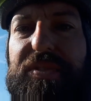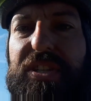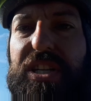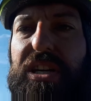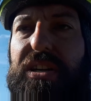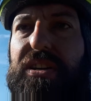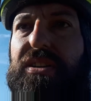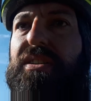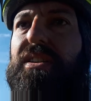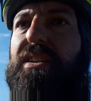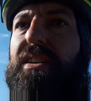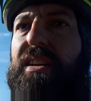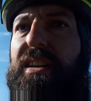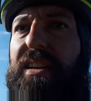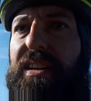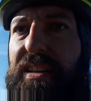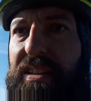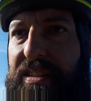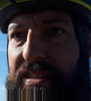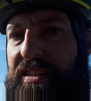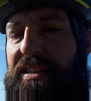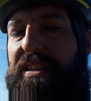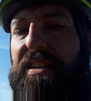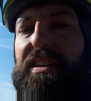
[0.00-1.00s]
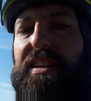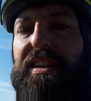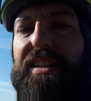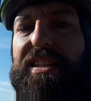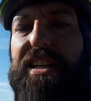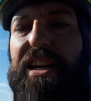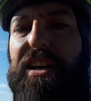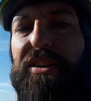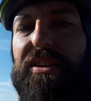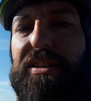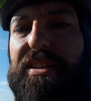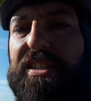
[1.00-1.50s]
So let's
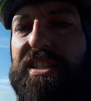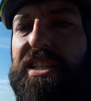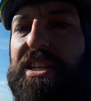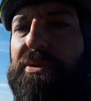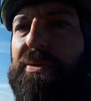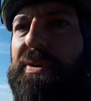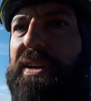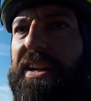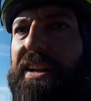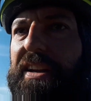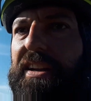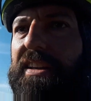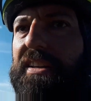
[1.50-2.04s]
go see what it